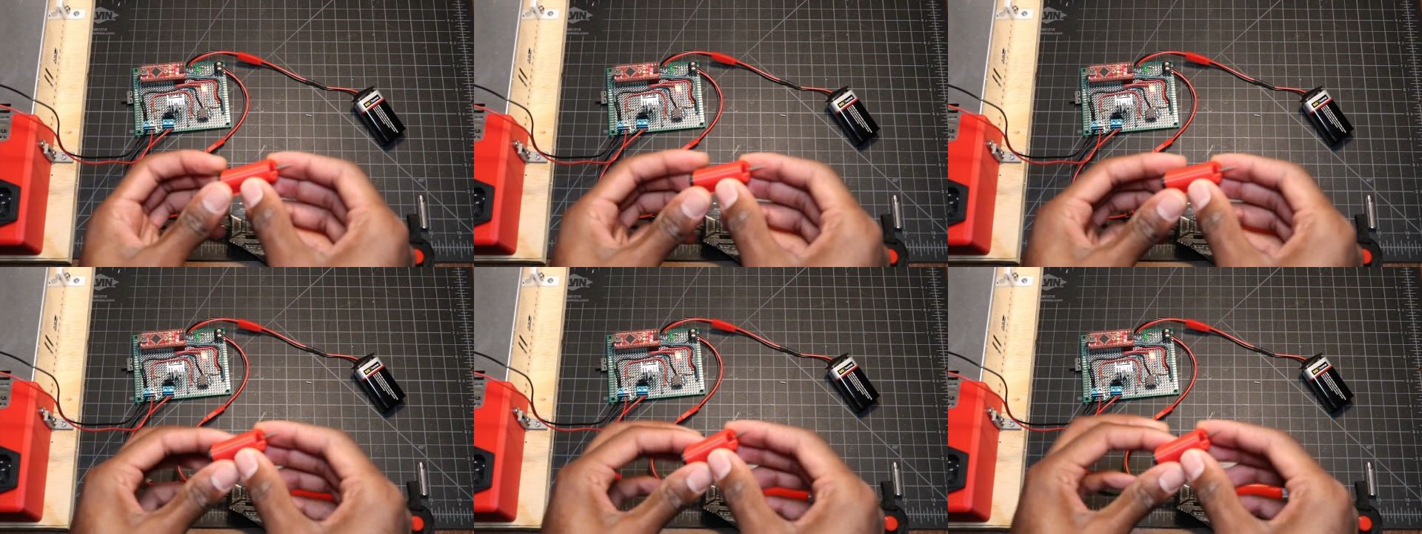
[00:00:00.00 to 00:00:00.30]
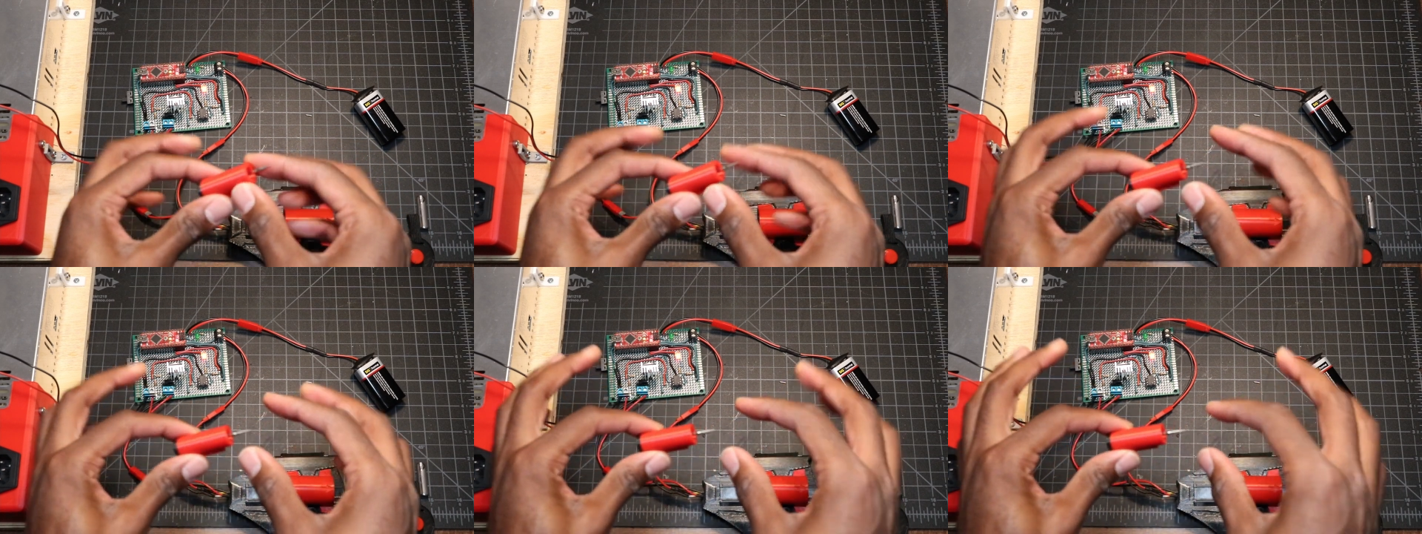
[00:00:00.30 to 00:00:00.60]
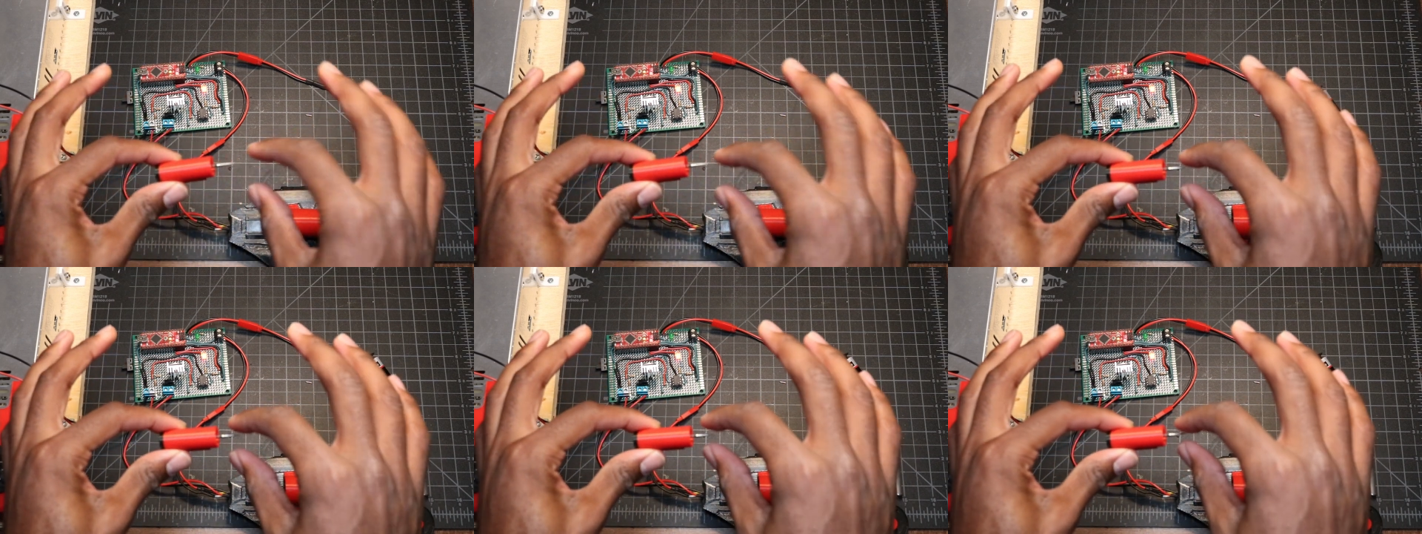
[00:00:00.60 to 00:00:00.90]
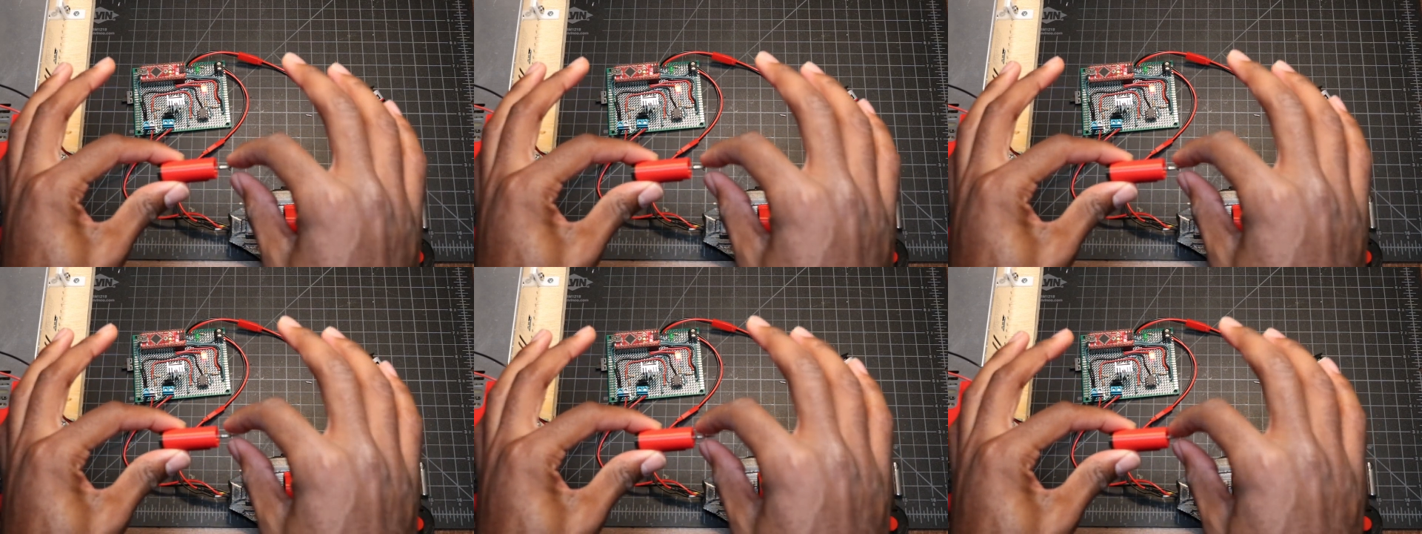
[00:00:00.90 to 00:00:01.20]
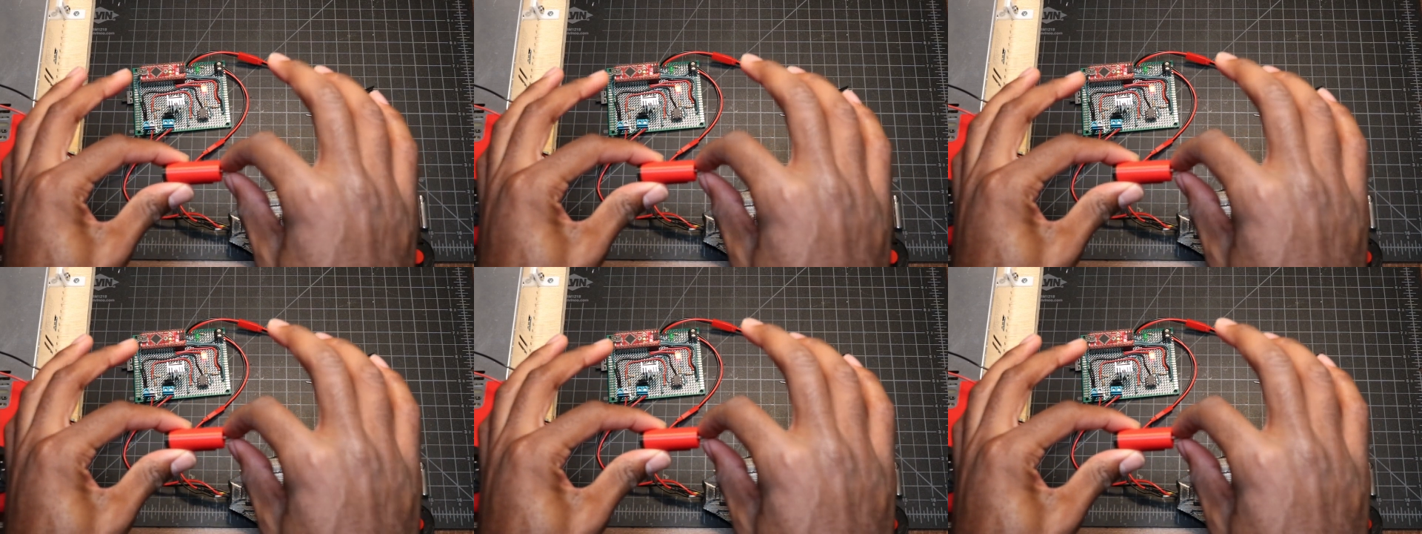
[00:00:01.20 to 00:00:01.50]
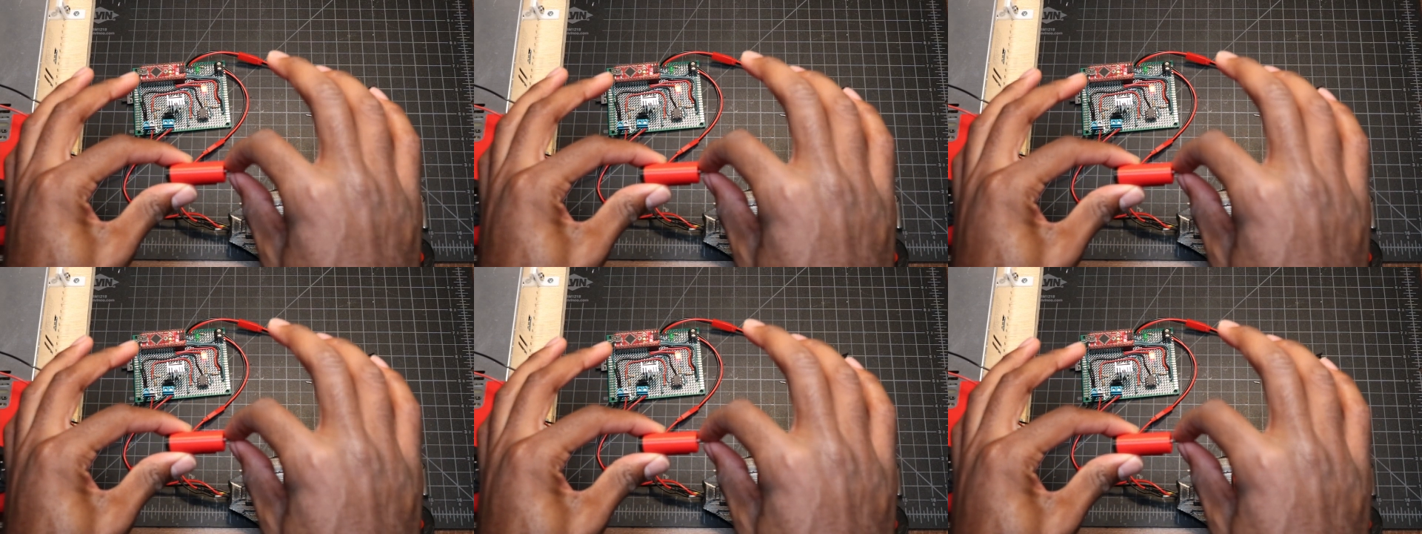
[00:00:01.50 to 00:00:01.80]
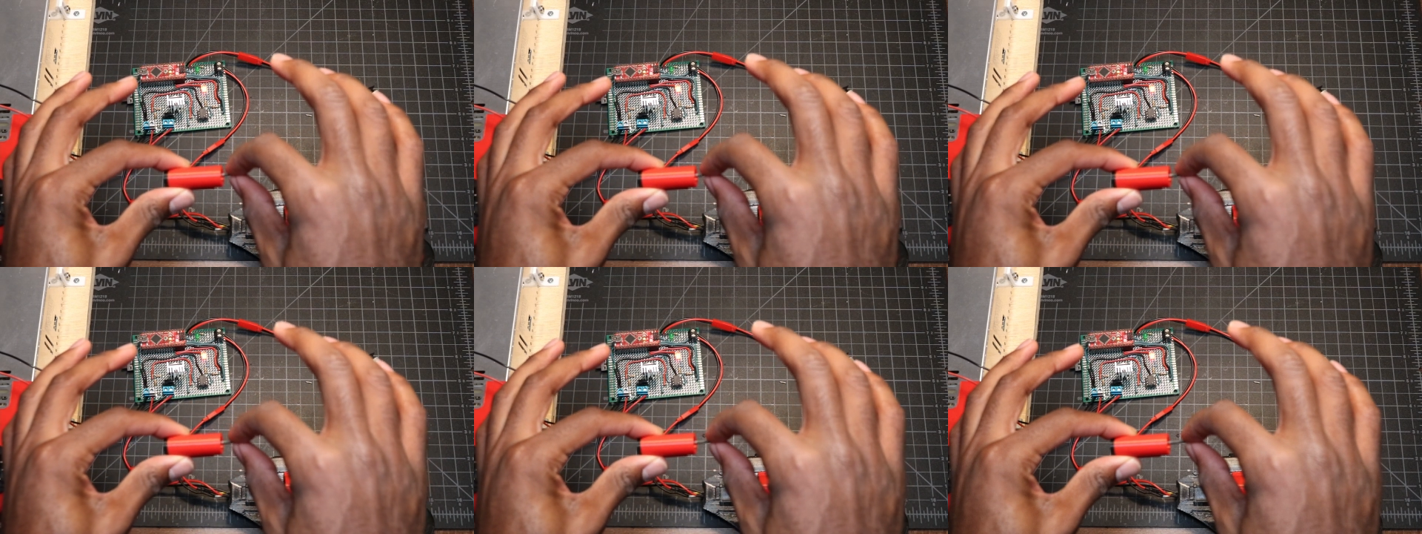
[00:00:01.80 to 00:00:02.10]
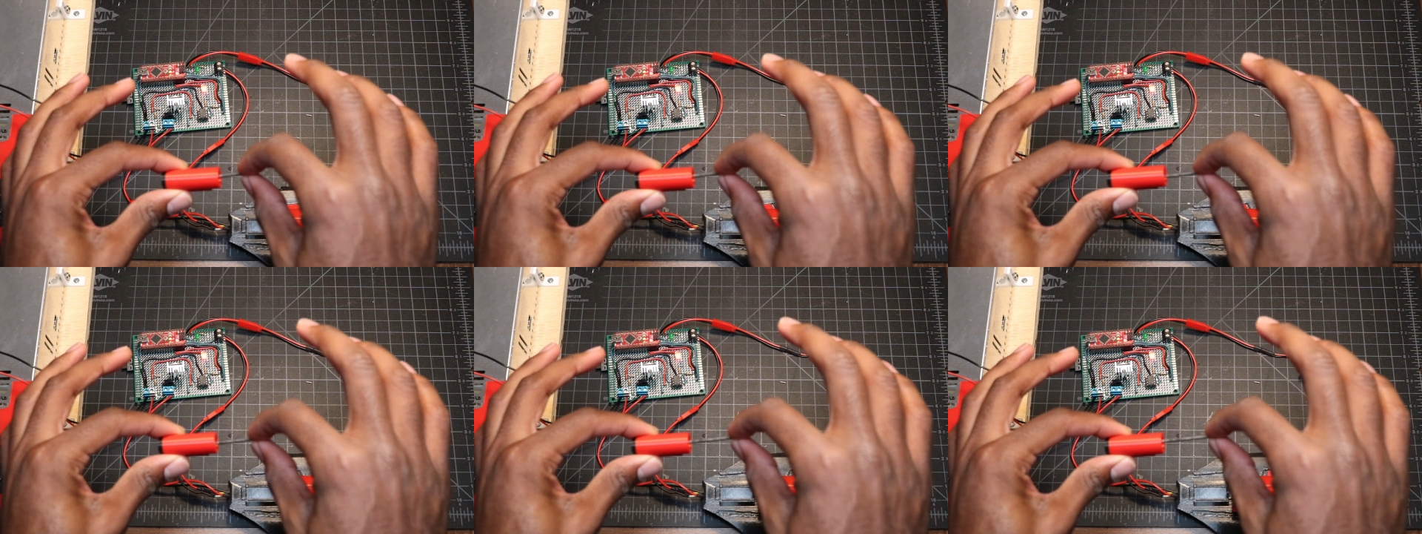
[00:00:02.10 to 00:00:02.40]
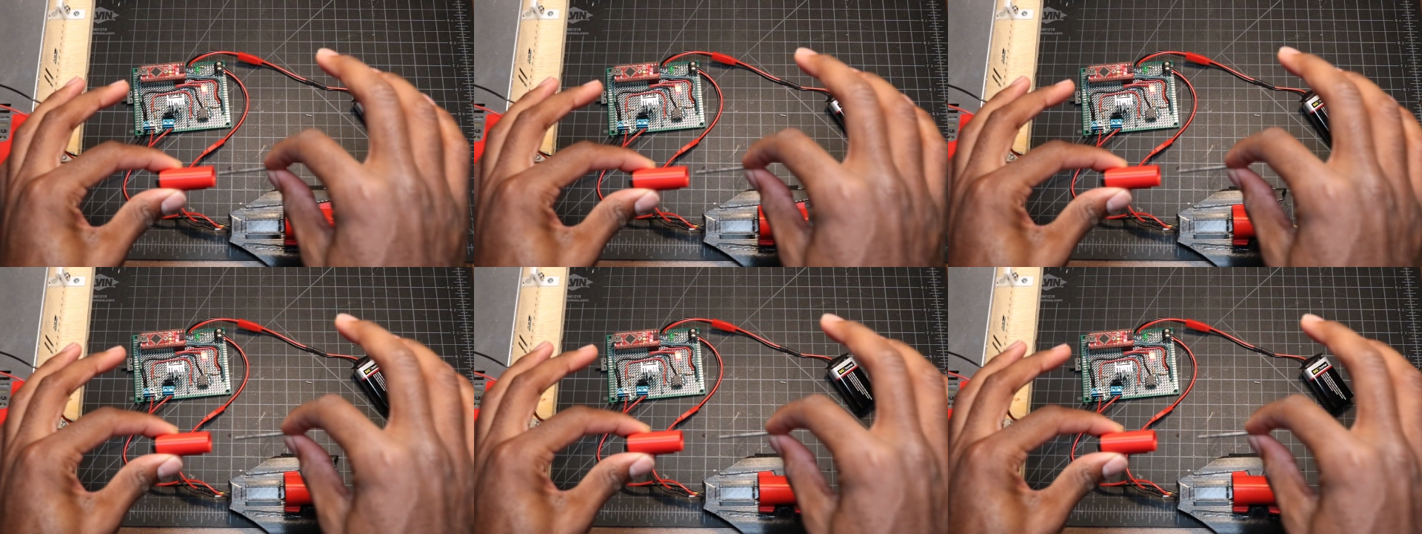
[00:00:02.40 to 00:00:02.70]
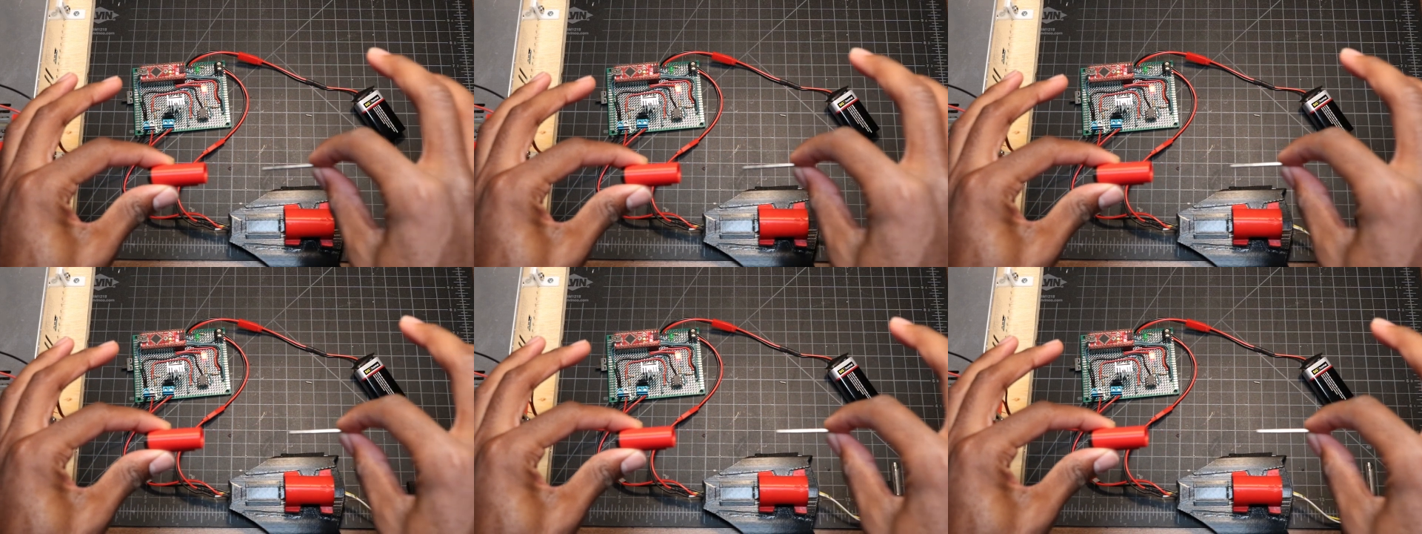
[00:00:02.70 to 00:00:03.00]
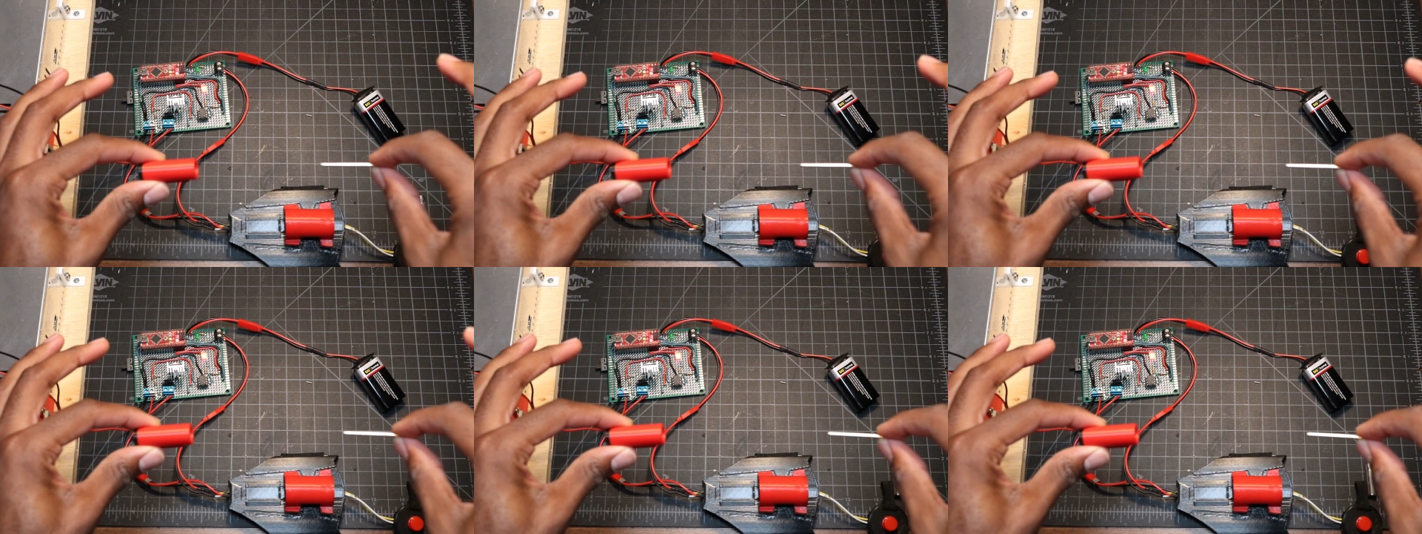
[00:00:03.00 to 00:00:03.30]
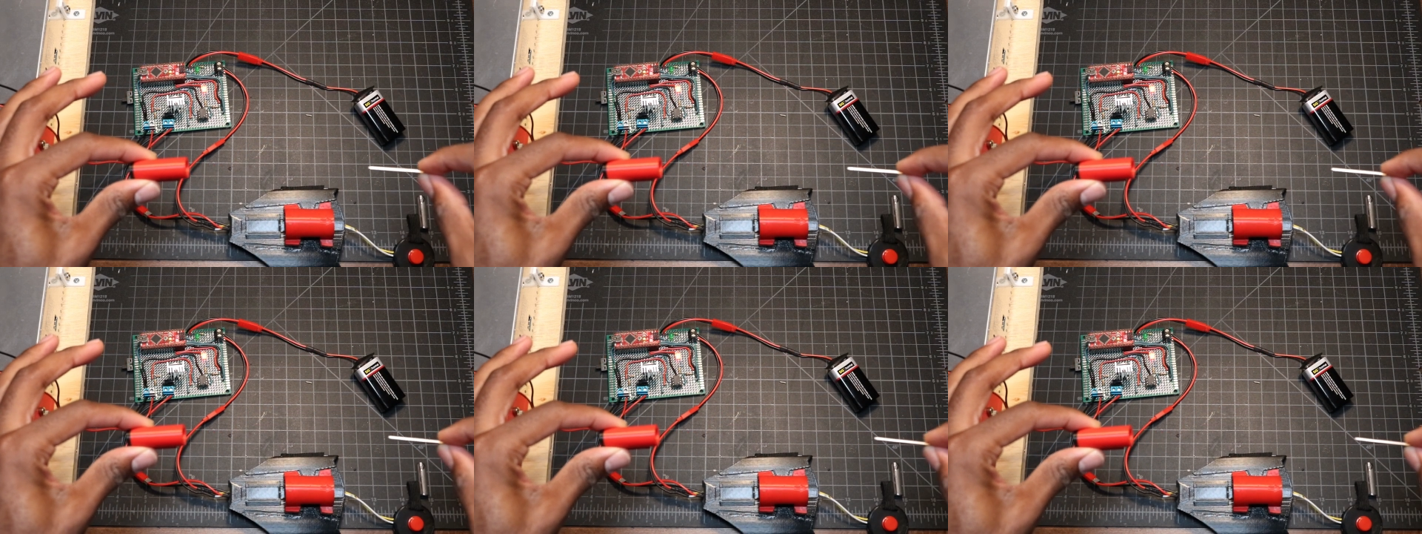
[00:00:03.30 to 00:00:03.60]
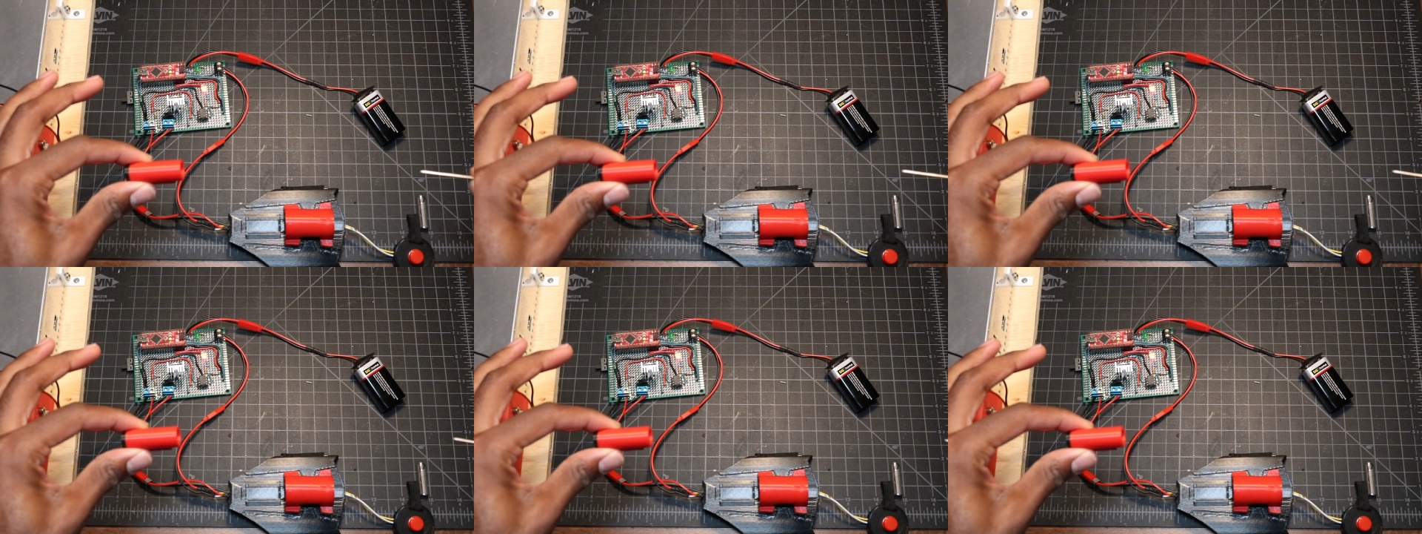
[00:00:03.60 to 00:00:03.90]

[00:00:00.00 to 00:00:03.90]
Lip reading: (no speaker visible)